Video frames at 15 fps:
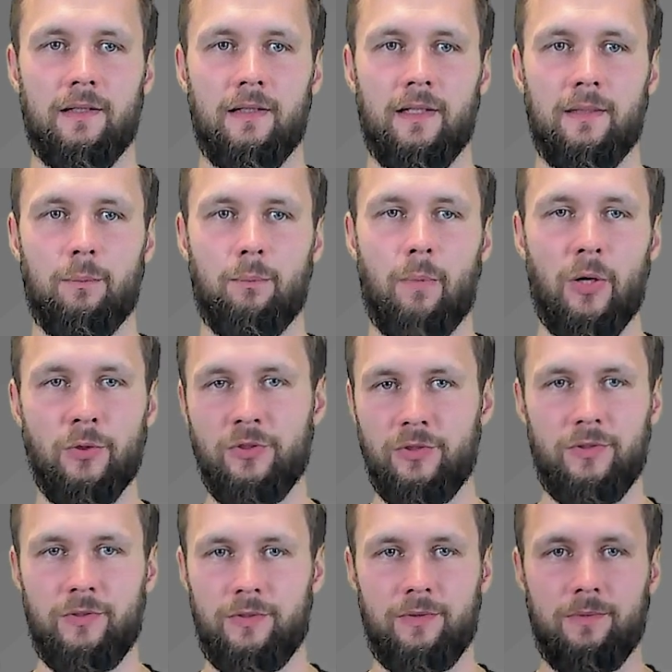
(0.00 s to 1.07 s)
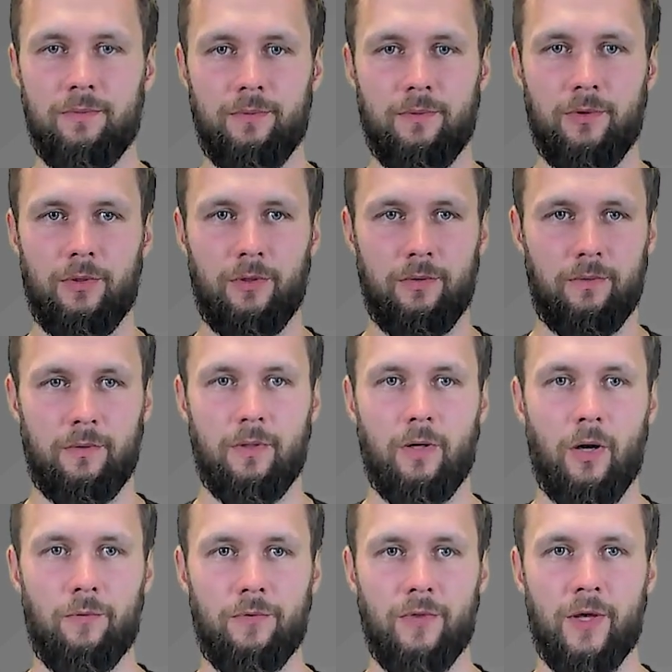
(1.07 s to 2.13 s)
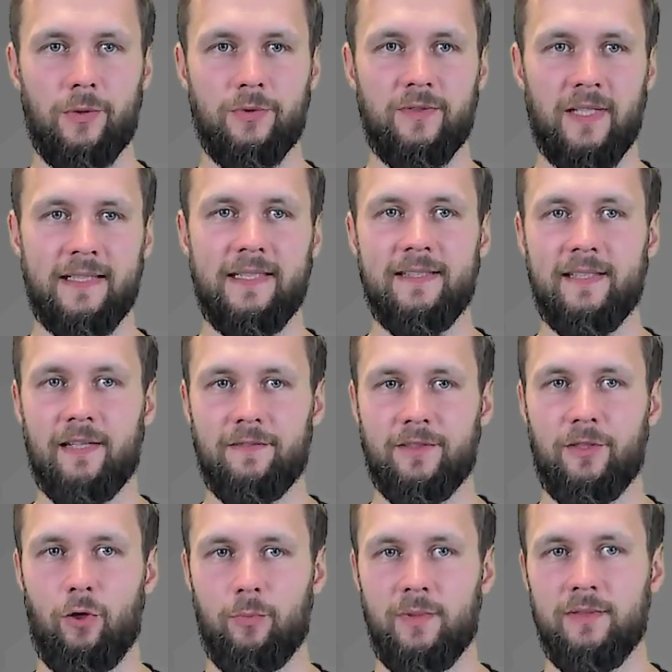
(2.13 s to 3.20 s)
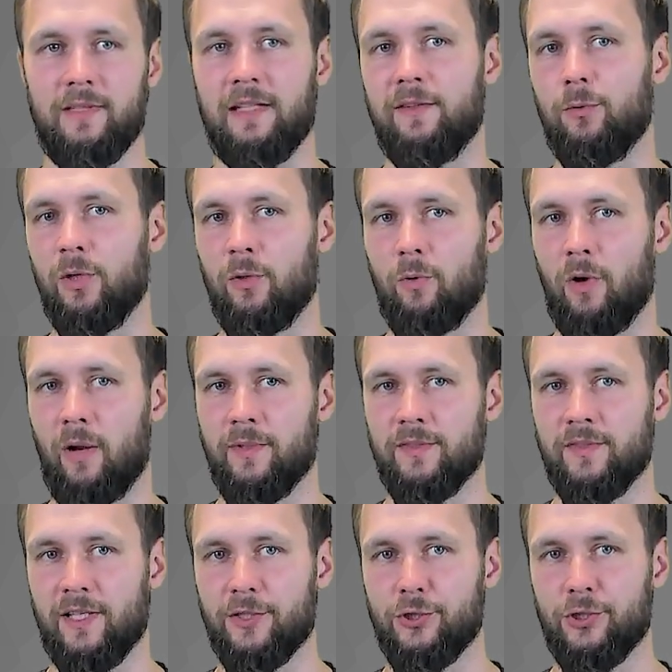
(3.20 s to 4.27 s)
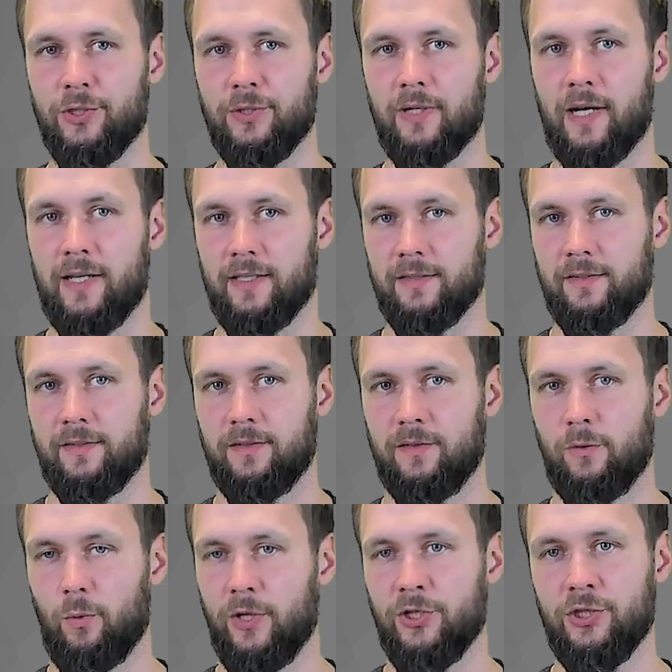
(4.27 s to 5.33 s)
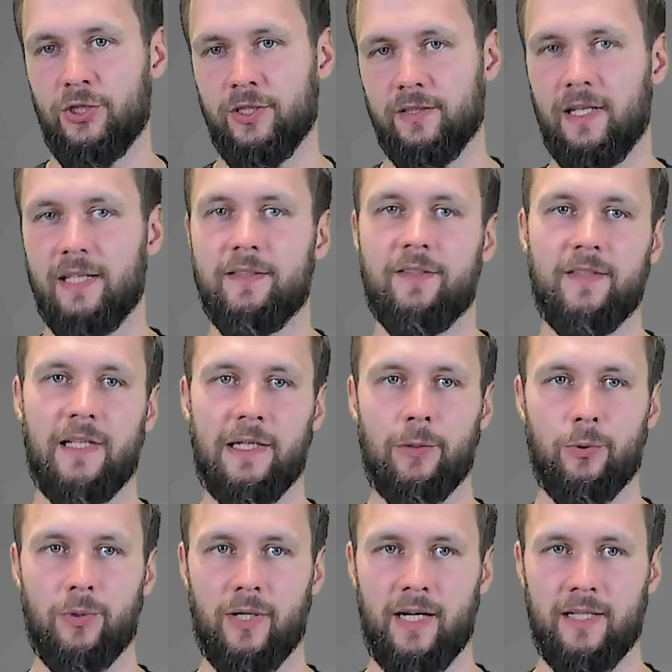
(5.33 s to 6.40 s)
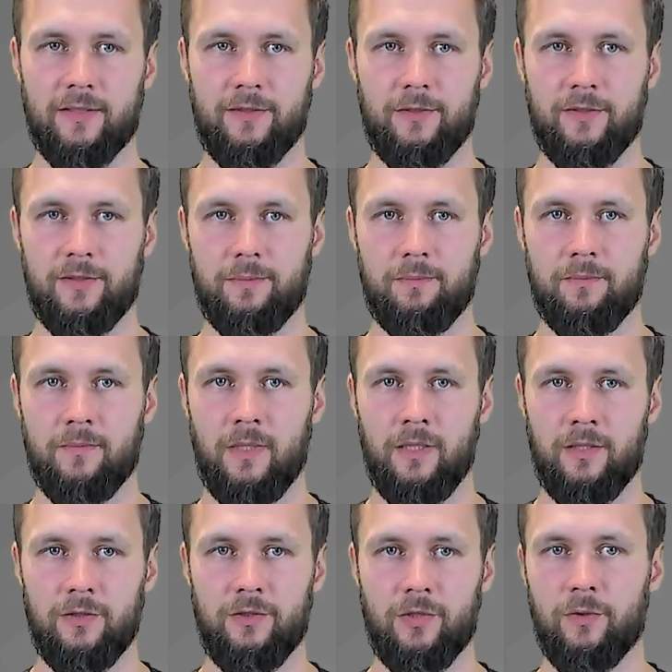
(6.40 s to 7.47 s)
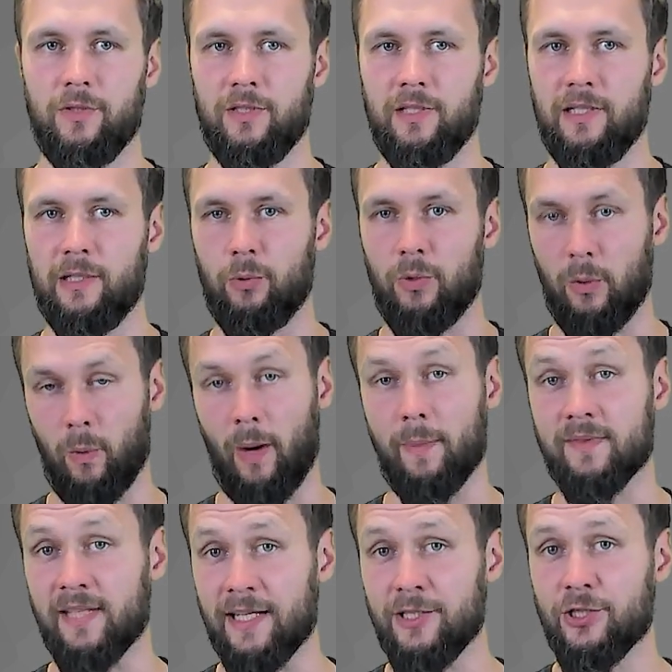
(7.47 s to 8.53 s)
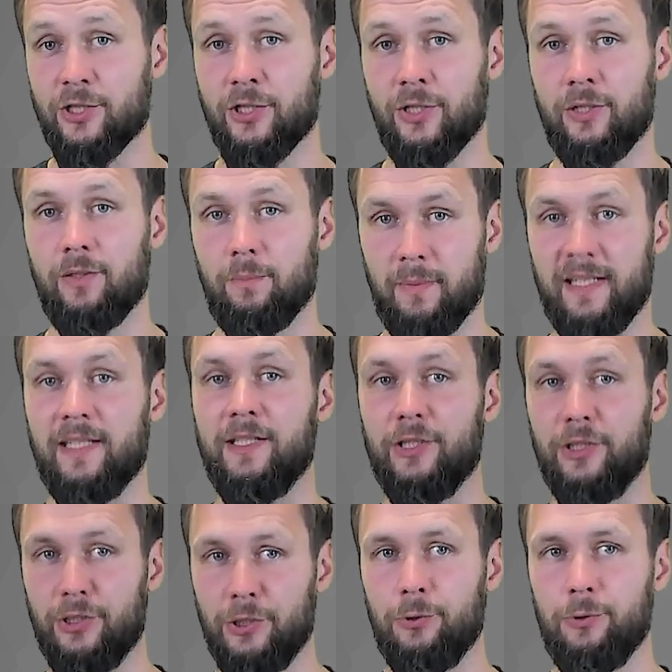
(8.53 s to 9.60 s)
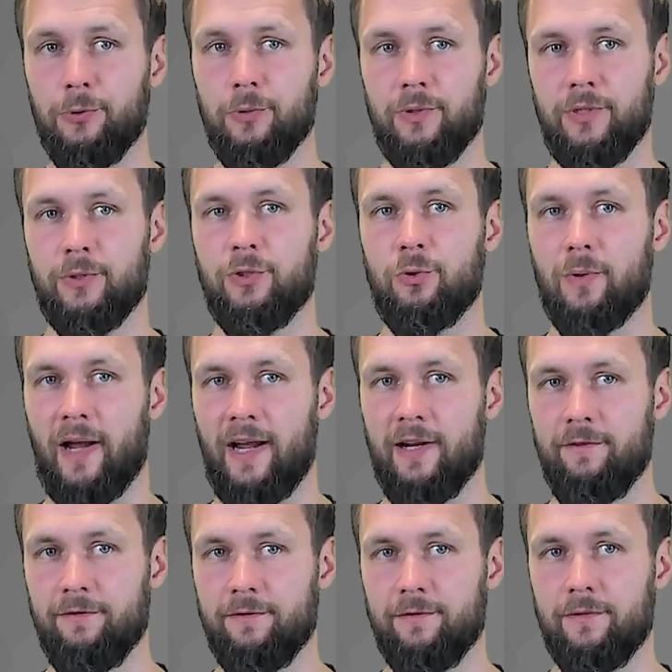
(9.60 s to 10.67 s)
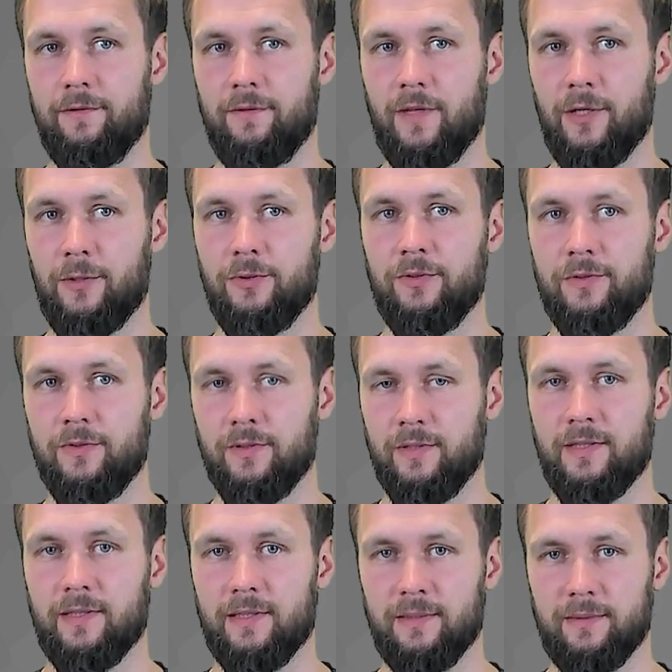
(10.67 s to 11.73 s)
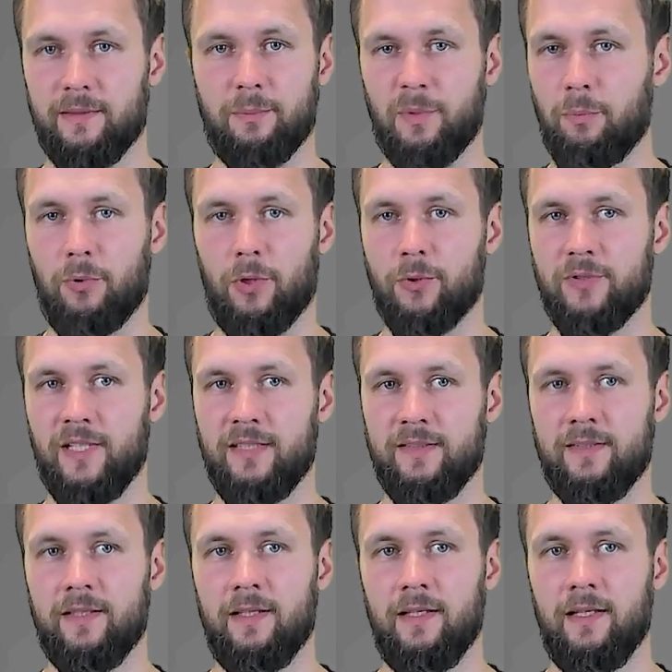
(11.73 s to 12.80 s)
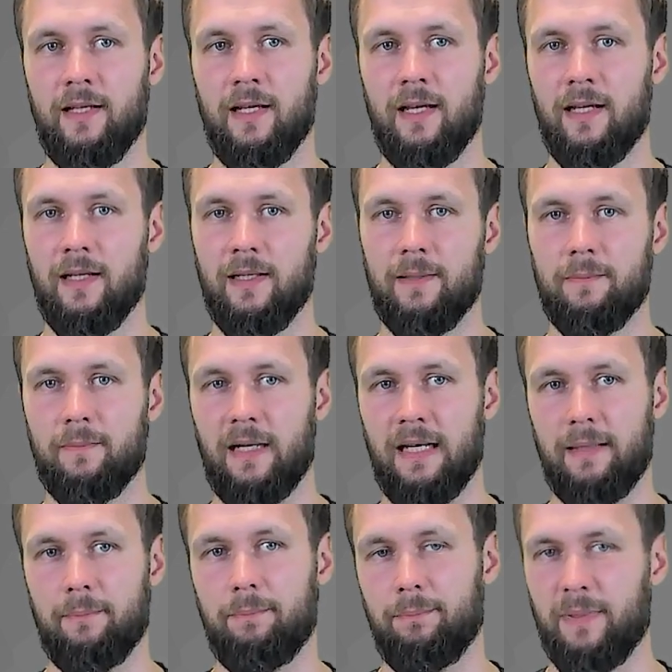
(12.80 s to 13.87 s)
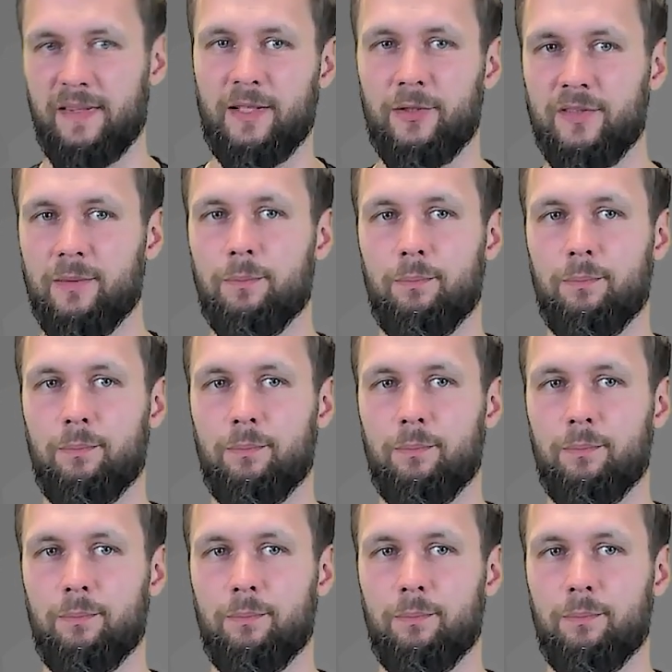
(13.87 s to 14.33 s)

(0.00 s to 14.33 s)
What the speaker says: Most of those techniques have in common that the requirements engineer asks question and the stakeholder answers. So the requirements engineer, meaning you drive the process, but there is a